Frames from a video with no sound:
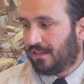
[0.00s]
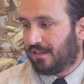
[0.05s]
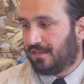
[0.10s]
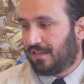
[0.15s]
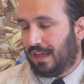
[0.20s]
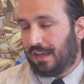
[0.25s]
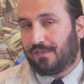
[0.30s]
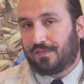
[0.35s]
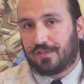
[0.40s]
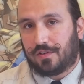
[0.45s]

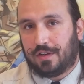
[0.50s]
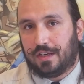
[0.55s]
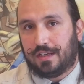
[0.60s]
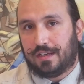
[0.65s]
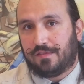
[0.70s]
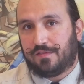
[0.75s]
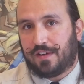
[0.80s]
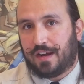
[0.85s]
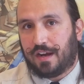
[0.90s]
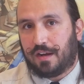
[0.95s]
safe learning
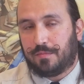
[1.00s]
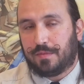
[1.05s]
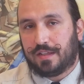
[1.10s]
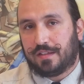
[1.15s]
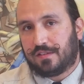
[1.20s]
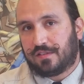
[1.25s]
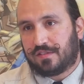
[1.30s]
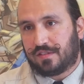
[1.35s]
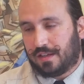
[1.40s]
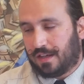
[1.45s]

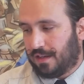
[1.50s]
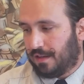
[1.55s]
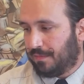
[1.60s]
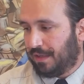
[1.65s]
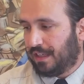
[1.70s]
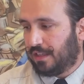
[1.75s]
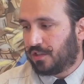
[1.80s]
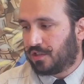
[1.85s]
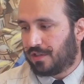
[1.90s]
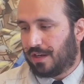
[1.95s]
environments,
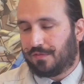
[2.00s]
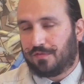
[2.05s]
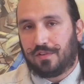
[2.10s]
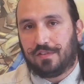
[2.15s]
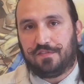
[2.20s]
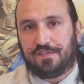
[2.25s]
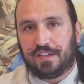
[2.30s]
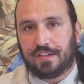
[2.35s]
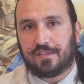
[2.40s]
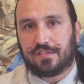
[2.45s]
making sure
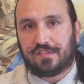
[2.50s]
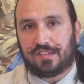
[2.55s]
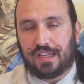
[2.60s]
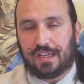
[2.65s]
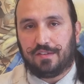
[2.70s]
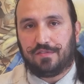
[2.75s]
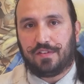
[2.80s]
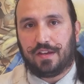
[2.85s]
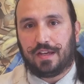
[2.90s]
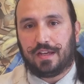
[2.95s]
everyone feels
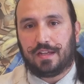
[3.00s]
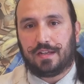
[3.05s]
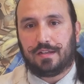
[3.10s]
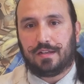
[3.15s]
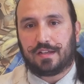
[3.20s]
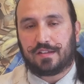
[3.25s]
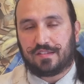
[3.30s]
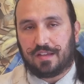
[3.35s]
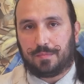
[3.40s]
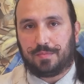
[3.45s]
safe and
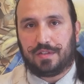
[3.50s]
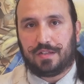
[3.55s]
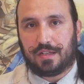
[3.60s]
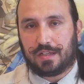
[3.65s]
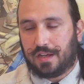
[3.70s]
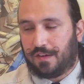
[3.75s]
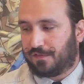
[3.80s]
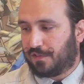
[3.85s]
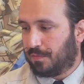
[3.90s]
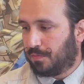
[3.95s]
accepted and
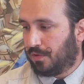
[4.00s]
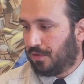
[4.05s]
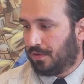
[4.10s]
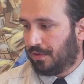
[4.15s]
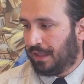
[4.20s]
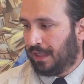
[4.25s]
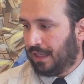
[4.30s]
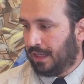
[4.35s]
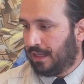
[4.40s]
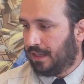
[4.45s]
comfortable
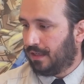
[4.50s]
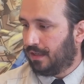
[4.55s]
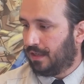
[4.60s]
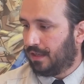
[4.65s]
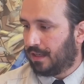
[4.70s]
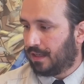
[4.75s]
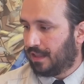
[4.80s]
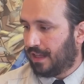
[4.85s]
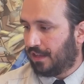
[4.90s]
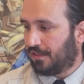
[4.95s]
in
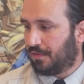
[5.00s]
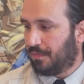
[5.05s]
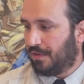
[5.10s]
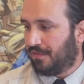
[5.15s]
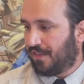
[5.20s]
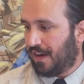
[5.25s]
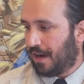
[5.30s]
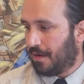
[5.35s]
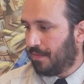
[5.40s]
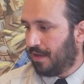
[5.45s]
a classroom
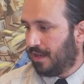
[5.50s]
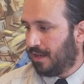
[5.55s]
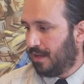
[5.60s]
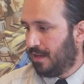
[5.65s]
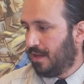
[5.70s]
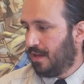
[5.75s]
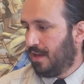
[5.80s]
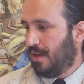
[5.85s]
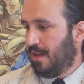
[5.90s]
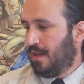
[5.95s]
environment.
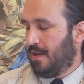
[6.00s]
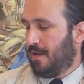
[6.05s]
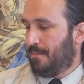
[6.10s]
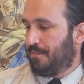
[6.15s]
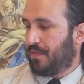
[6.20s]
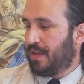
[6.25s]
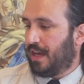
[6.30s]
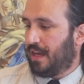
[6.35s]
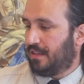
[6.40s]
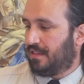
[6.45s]

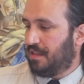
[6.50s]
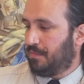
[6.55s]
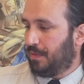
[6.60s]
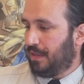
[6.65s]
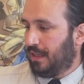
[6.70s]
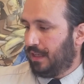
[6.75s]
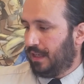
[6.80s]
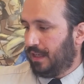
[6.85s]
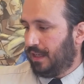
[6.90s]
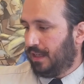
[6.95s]

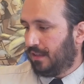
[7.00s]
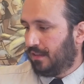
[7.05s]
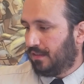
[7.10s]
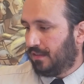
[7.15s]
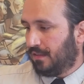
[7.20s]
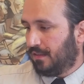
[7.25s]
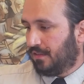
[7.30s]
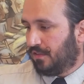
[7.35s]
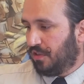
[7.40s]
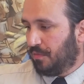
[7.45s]
TPE
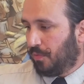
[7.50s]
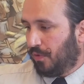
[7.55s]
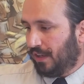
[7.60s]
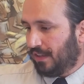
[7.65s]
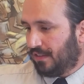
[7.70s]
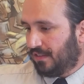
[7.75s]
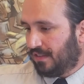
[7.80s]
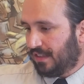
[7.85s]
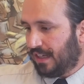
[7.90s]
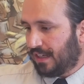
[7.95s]

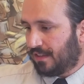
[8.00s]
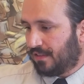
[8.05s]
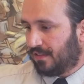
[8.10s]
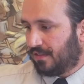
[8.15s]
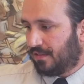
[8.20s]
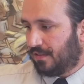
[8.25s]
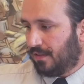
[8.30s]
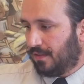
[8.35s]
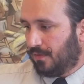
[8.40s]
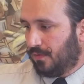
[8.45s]

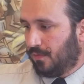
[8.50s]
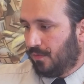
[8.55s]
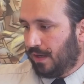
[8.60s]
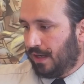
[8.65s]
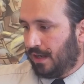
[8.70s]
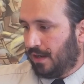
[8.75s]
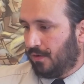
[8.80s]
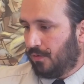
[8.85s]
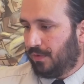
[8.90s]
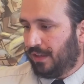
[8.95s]
2.6,
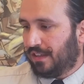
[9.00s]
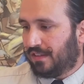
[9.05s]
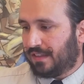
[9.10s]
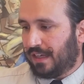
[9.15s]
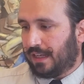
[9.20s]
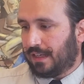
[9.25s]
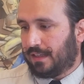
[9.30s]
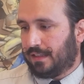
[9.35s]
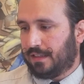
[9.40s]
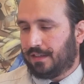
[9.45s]
where we
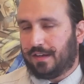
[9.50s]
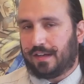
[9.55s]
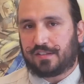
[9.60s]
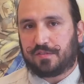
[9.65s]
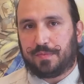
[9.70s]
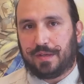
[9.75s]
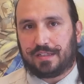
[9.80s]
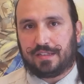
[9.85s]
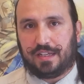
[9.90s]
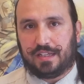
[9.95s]
set clear
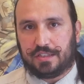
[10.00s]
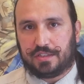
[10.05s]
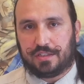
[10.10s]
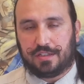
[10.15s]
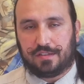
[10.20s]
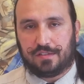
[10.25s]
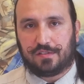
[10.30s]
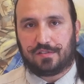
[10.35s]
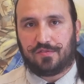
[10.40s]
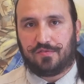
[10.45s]

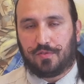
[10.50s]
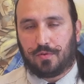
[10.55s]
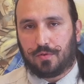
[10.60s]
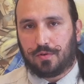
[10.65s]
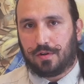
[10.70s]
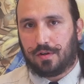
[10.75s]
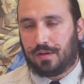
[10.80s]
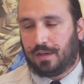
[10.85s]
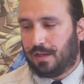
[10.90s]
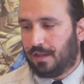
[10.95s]
expectations
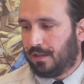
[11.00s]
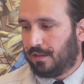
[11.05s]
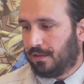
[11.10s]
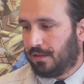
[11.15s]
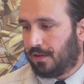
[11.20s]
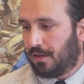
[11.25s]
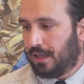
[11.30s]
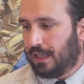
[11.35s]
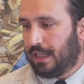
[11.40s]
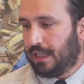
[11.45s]
for
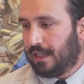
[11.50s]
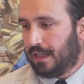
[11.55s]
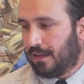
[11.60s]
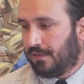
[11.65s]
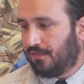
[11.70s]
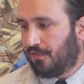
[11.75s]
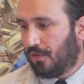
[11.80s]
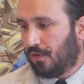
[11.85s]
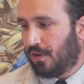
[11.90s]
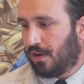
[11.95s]
learning
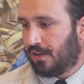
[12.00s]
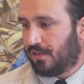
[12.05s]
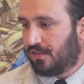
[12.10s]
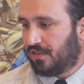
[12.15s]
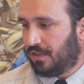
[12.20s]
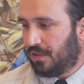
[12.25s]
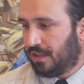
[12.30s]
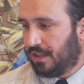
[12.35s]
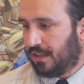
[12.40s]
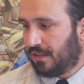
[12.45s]
and for our
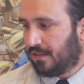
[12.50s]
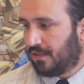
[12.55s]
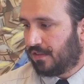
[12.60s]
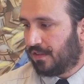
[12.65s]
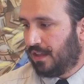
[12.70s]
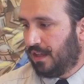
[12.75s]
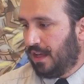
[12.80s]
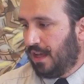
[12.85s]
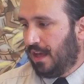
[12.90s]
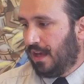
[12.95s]
students.
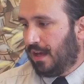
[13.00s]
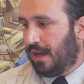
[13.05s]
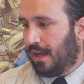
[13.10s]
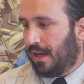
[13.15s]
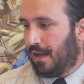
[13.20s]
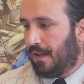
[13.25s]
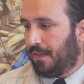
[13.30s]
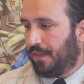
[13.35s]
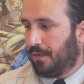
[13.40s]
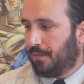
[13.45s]

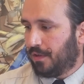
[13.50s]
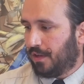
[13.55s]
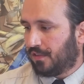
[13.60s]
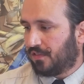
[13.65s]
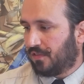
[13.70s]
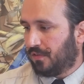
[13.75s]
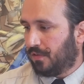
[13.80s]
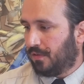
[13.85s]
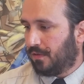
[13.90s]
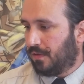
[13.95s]
Then we
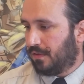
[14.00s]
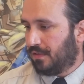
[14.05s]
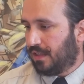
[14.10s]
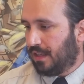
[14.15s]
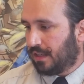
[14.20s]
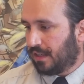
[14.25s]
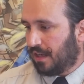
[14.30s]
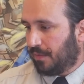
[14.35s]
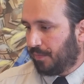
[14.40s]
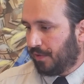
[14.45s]
also
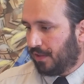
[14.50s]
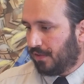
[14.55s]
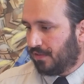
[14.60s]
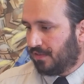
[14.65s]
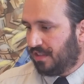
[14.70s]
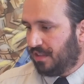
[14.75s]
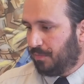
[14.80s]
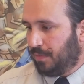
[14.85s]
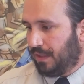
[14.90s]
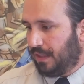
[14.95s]
did a couple other
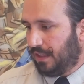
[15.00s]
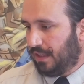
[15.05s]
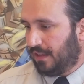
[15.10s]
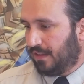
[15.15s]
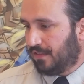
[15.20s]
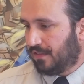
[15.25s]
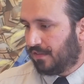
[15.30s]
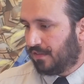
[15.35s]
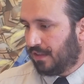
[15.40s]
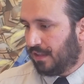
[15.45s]

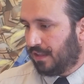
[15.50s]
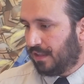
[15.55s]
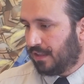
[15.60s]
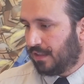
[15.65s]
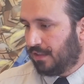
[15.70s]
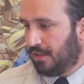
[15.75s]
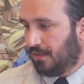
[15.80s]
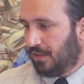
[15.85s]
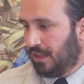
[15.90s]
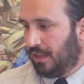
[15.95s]
TPEs,
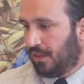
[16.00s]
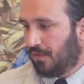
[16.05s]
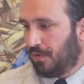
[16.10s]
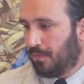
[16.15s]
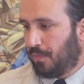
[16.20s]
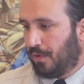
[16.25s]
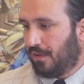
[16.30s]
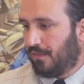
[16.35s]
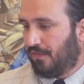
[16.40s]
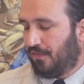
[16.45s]
including
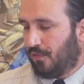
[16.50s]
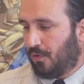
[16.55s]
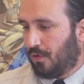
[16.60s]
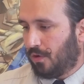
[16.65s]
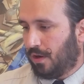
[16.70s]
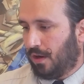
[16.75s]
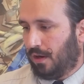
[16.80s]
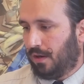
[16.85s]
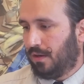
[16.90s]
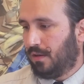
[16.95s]

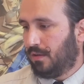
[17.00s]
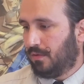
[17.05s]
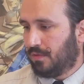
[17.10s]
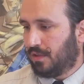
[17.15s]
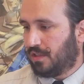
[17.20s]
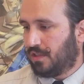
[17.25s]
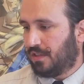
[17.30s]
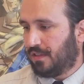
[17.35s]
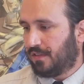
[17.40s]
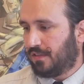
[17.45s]
3.4,
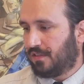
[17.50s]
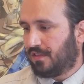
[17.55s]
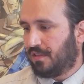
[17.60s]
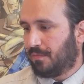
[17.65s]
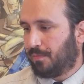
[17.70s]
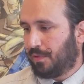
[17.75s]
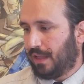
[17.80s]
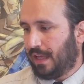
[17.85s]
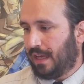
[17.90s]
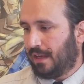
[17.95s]
which is to
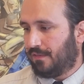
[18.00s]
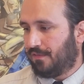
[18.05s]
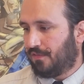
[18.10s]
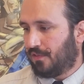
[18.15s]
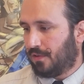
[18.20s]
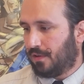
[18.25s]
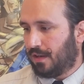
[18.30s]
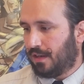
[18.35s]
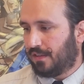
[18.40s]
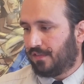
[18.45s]
plan
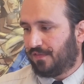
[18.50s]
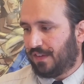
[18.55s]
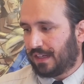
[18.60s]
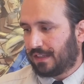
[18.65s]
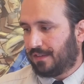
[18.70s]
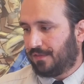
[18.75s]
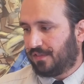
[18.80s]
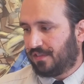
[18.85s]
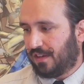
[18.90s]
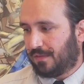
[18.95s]
for
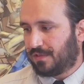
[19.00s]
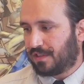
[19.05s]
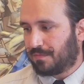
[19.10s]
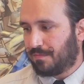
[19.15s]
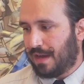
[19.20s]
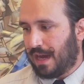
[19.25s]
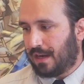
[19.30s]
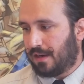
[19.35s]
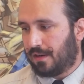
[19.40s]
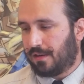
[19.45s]
effective subject
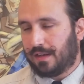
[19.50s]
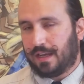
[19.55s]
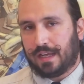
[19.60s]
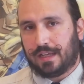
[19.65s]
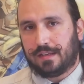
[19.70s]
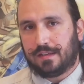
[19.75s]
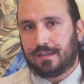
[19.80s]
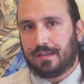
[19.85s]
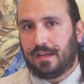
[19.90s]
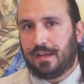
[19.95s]
matter
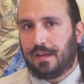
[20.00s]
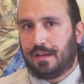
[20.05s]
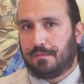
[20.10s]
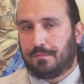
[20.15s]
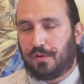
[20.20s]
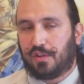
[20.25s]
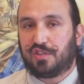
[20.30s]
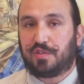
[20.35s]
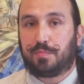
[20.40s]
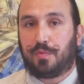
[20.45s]
and
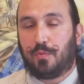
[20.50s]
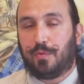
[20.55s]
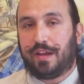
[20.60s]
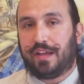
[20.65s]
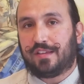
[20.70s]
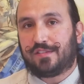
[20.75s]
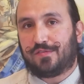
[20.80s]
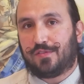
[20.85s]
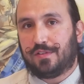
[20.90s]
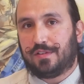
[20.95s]
multiple
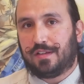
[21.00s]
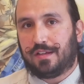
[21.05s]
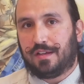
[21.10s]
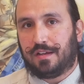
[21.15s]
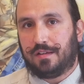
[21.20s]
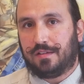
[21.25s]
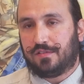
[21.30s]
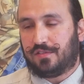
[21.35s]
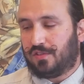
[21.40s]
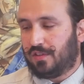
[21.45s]
ways for
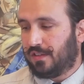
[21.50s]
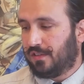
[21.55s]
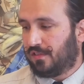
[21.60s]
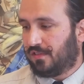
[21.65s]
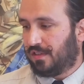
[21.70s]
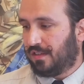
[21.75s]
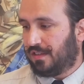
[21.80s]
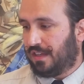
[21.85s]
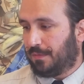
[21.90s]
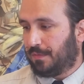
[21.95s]
the students
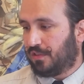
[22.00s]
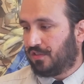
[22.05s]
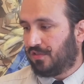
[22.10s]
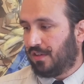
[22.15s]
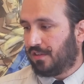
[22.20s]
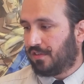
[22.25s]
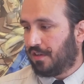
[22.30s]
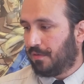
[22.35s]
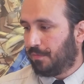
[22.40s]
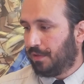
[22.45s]
to
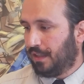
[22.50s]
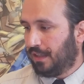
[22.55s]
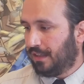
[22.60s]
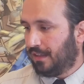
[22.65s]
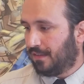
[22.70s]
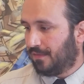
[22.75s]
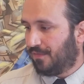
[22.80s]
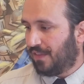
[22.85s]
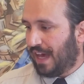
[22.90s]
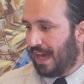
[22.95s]
demonstrate their
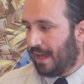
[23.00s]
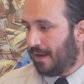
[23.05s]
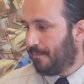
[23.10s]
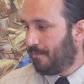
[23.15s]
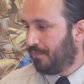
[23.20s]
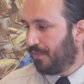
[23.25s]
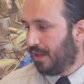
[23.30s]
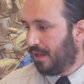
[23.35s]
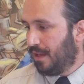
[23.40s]
ability of that.